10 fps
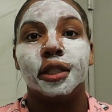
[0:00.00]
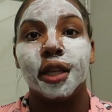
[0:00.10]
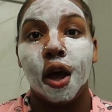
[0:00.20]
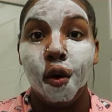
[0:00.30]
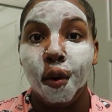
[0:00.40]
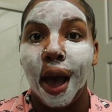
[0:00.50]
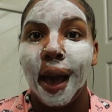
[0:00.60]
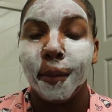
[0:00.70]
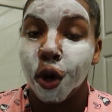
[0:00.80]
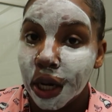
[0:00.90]
So
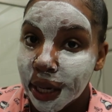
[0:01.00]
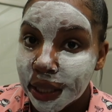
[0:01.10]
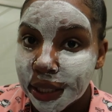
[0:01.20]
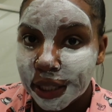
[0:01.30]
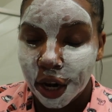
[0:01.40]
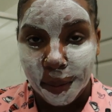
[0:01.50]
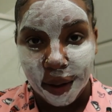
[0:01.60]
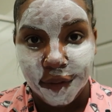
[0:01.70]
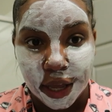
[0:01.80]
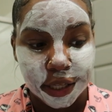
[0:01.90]
I'm gonna let this sit on
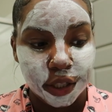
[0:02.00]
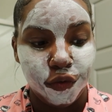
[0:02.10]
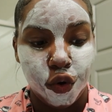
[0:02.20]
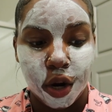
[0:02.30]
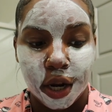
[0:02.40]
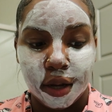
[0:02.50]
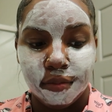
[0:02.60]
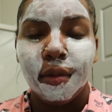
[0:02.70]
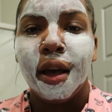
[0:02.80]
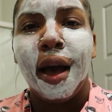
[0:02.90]
my face for
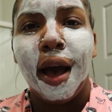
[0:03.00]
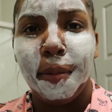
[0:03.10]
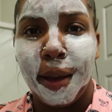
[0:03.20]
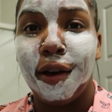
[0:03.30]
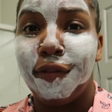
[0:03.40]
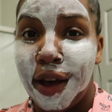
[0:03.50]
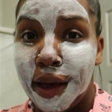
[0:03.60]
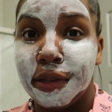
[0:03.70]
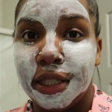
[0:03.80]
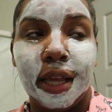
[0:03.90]
about
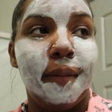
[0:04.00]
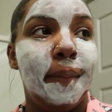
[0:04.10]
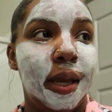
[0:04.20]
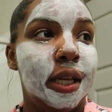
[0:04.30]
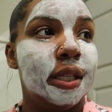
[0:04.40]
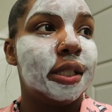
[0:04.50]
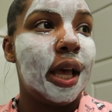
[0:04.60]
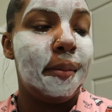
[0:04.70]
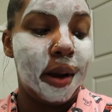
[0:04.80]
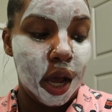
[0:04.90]
5 to 10 minutes.
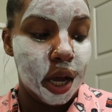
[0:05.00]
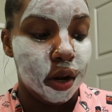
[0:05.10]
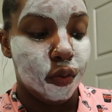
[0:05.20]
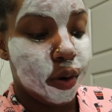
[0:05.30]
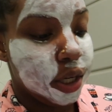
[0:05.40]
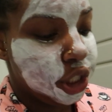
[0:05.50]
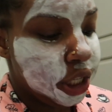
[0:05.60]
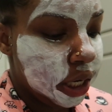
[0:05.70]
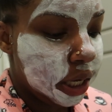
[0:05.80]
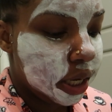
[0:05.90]
I'm not gonna rush
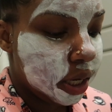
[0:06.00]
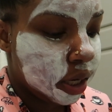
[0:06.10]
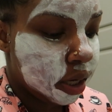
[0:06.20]
it.